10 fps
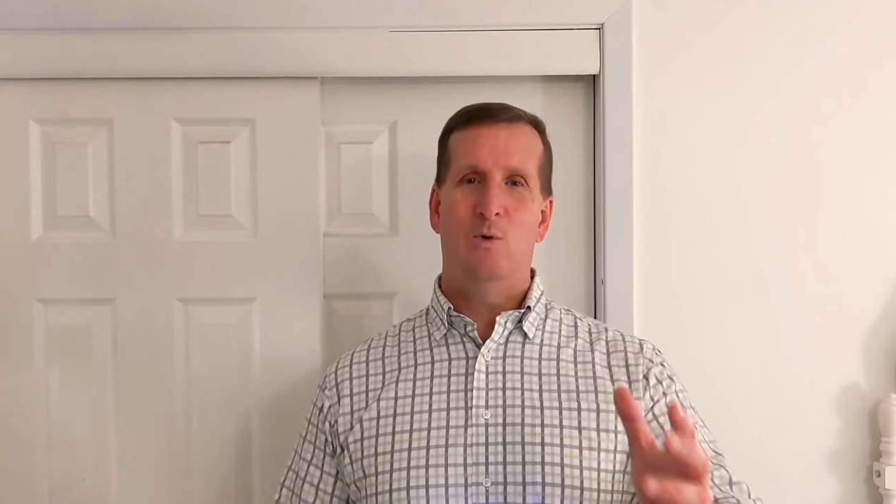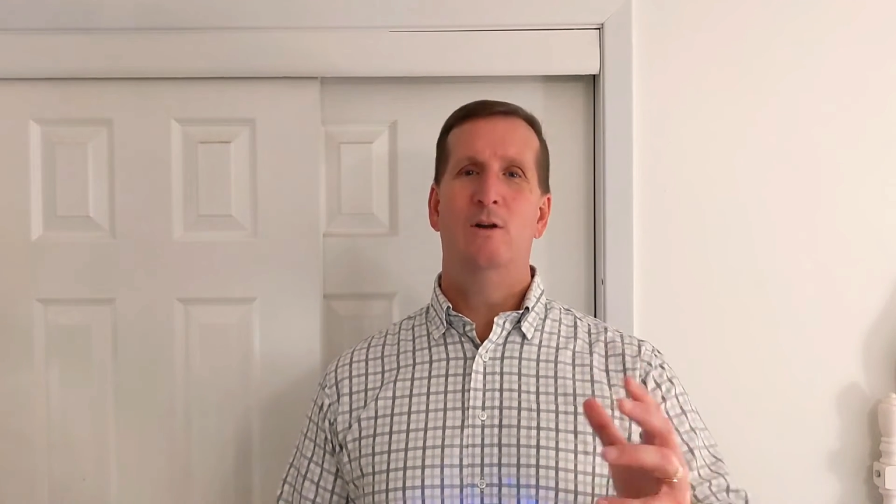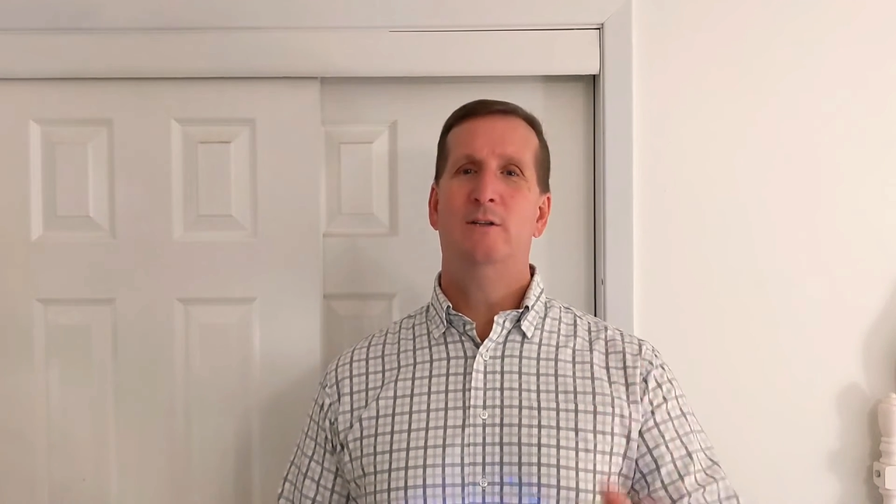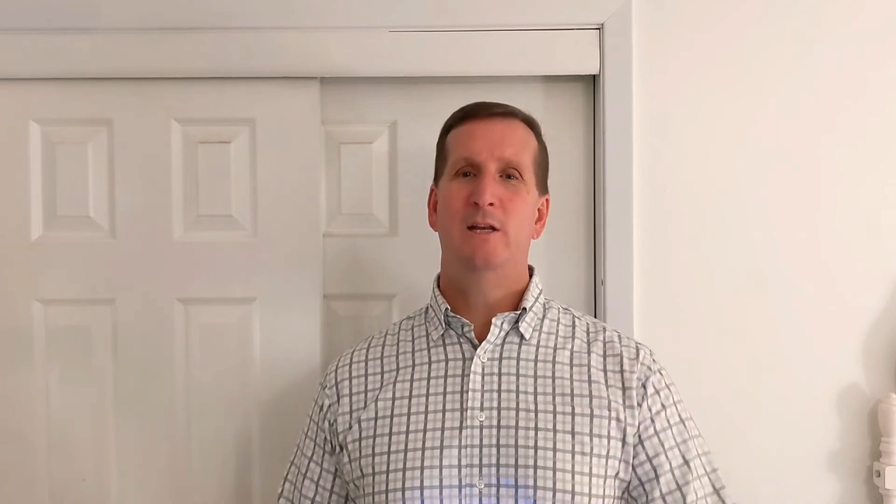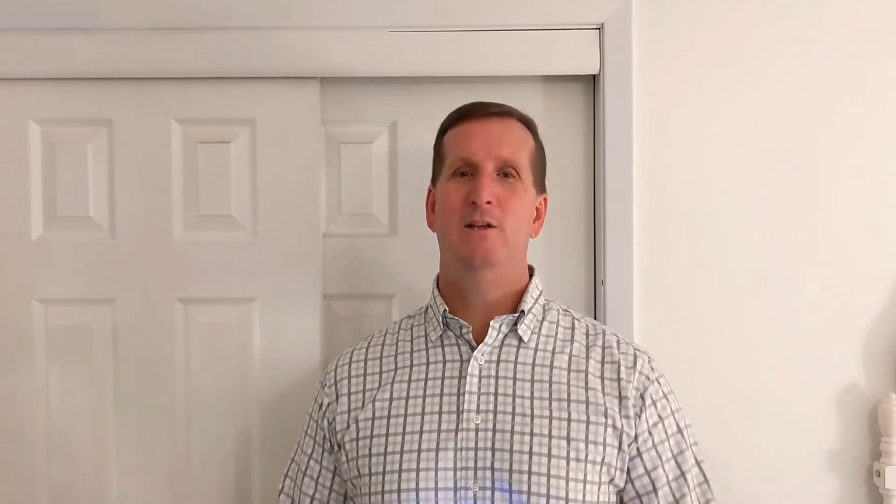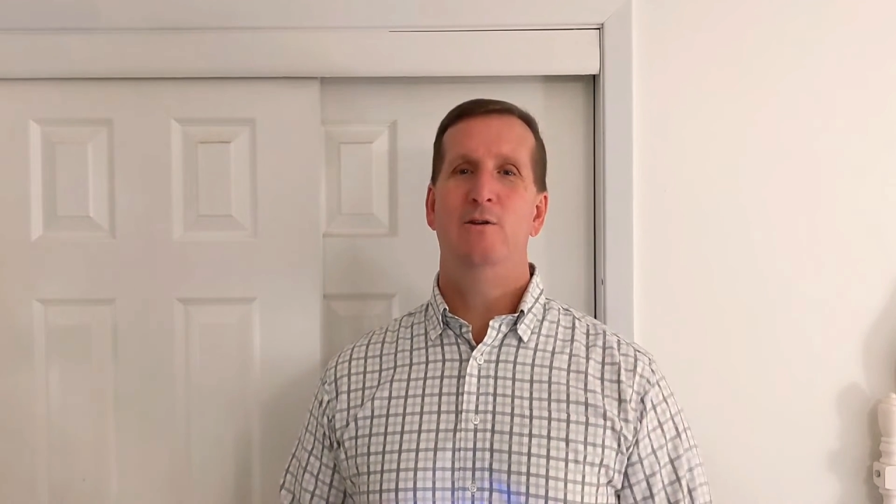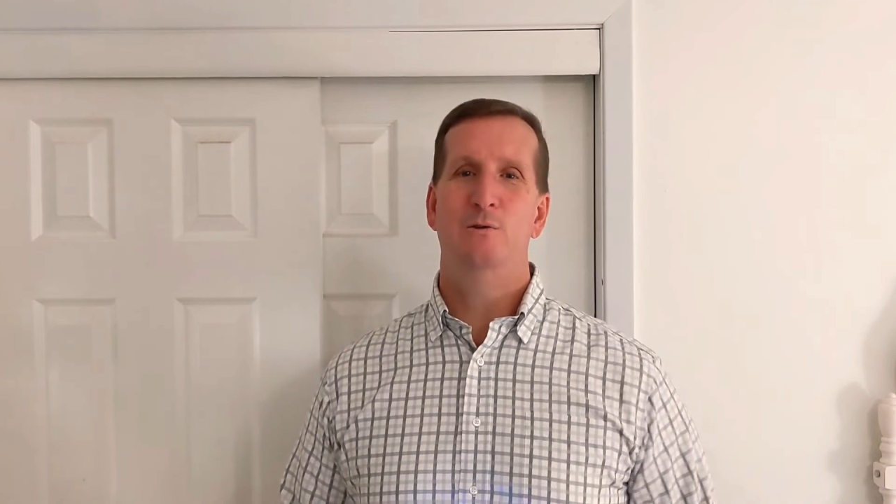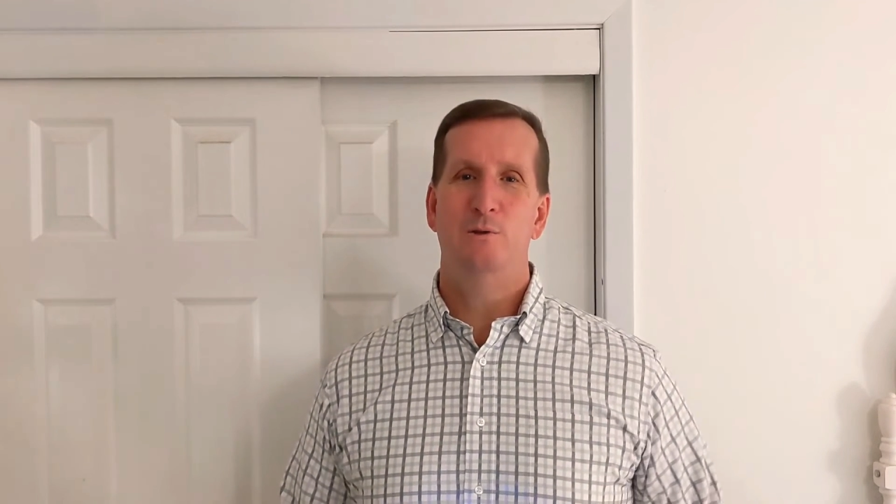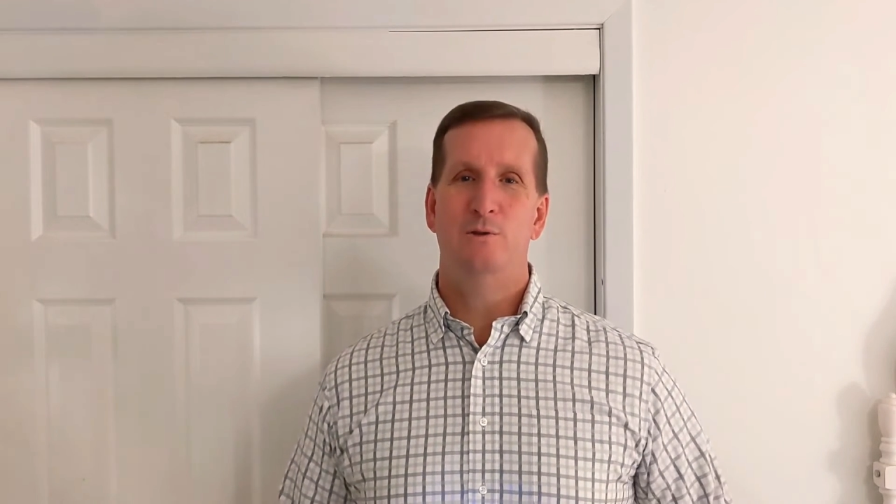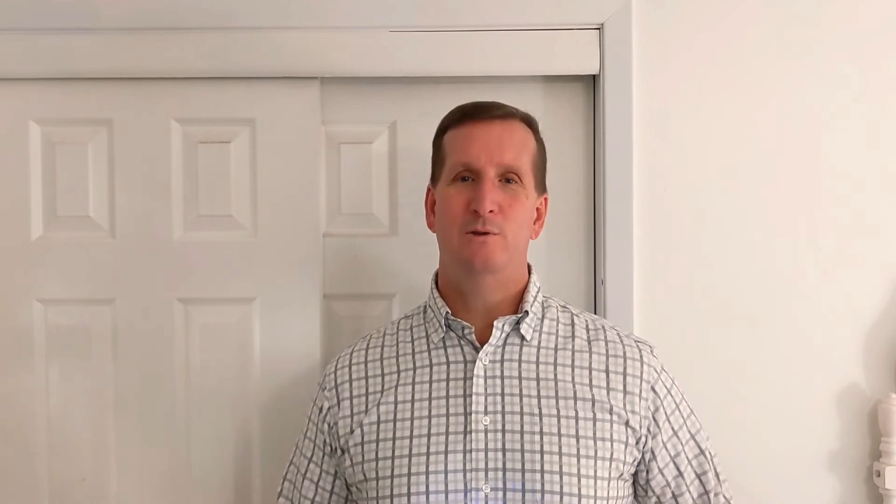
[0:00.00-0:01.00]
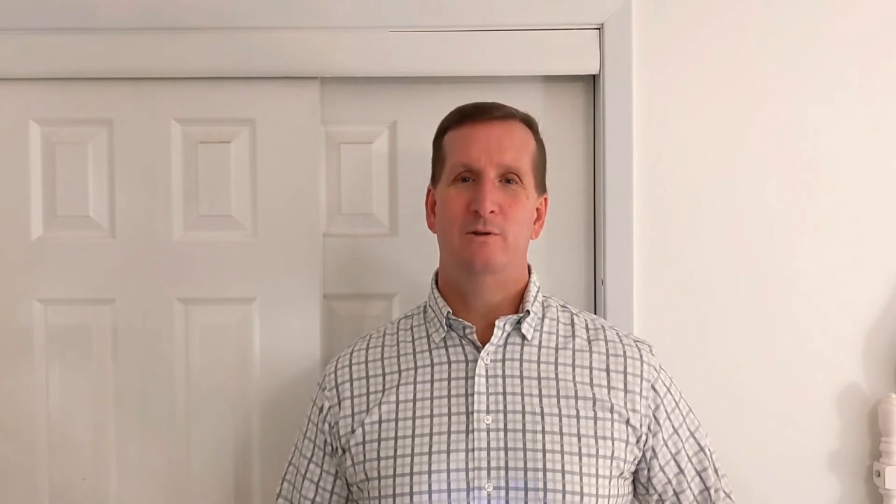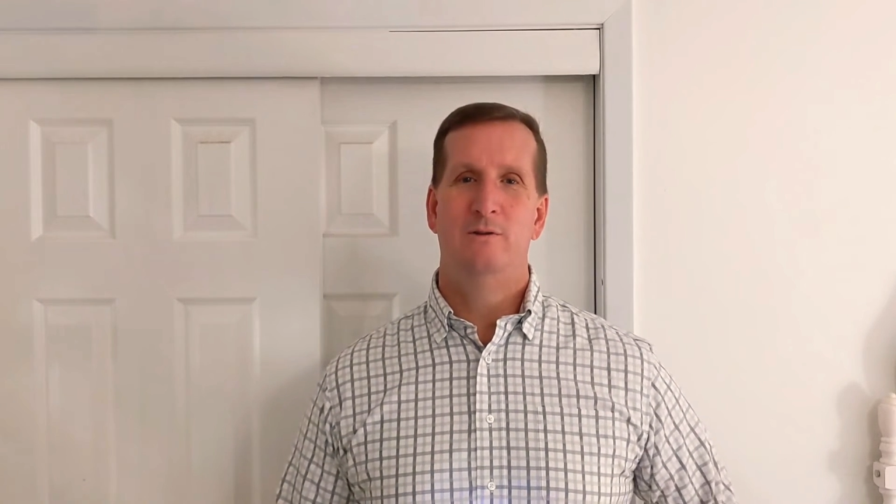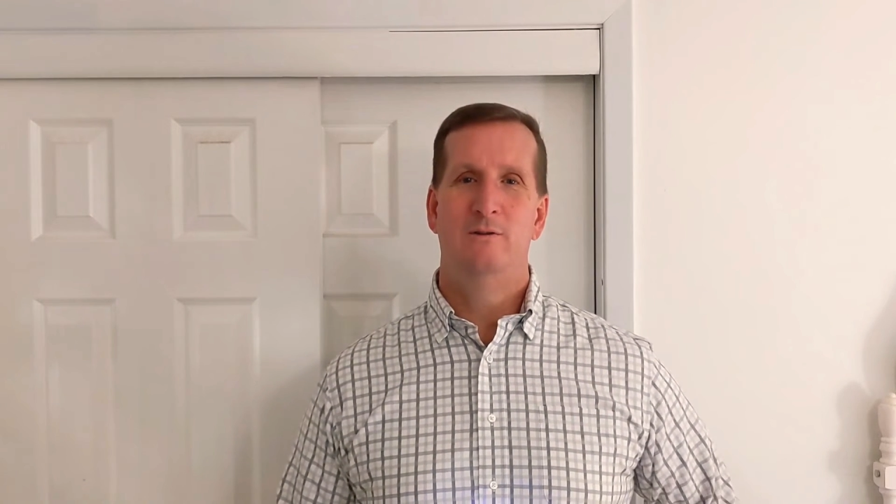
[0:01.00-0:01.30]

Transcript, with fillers: world could use